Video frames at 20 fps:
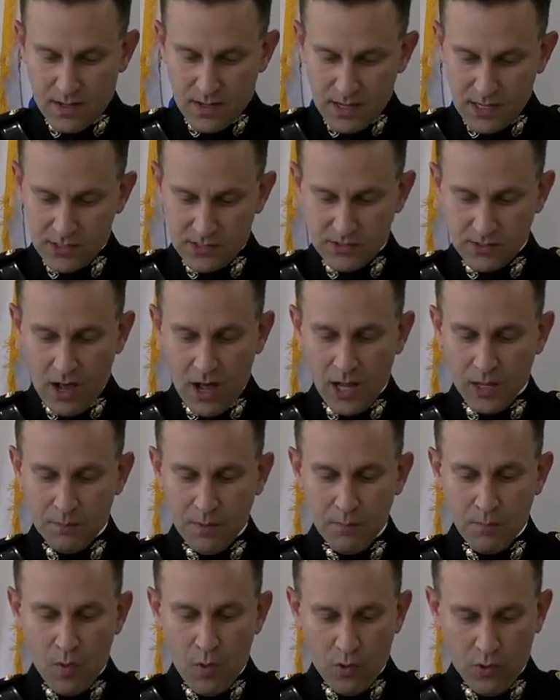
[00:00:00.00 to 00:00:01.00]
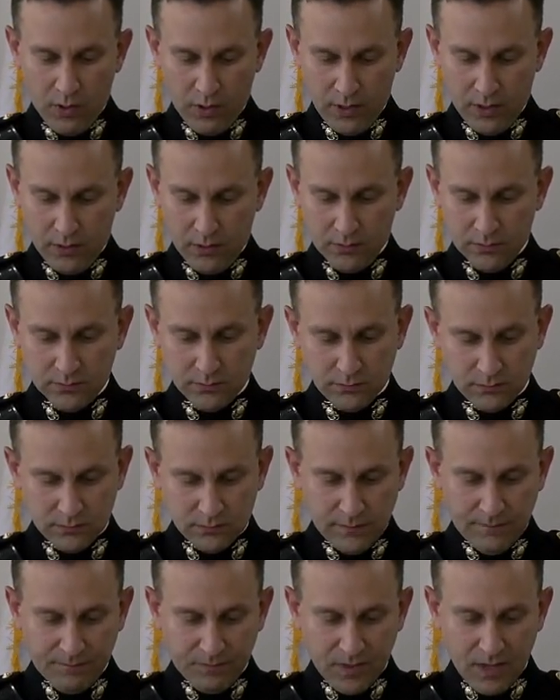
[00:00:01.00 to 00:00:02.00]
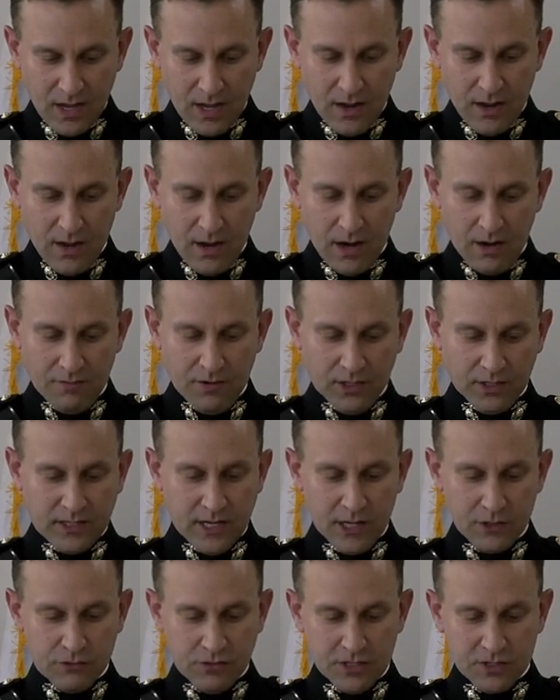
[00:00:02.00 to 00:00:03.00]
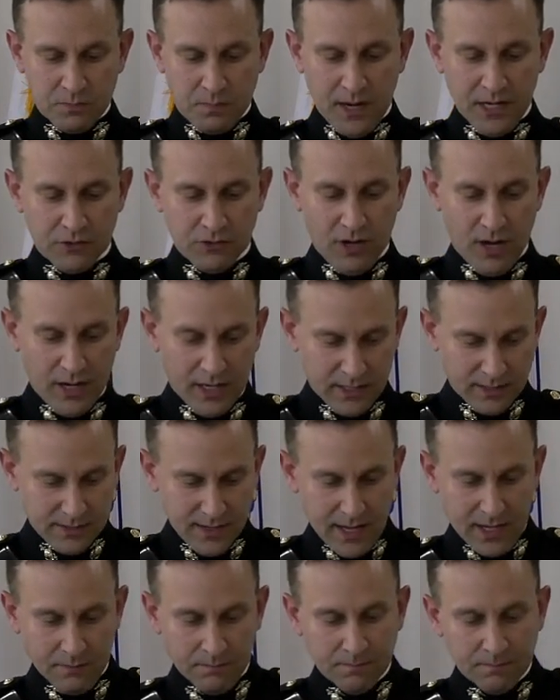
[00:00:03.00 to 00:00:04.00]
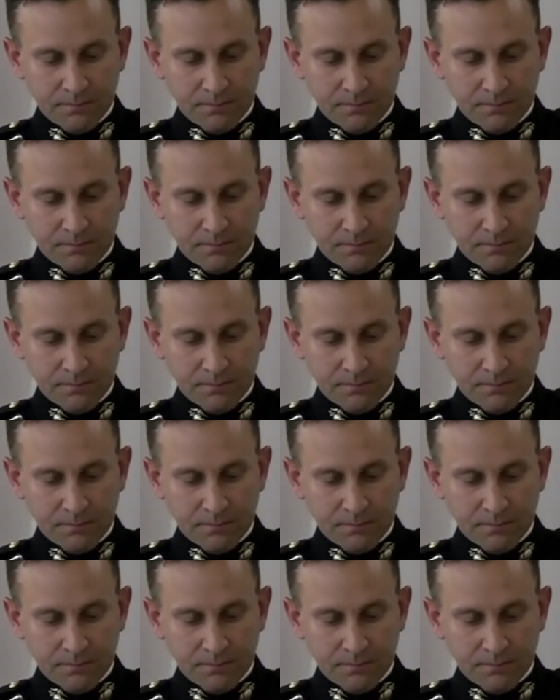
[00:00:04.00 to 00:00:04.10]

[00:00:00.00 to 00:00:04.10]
and solemn memorial of our country's patriotic dead.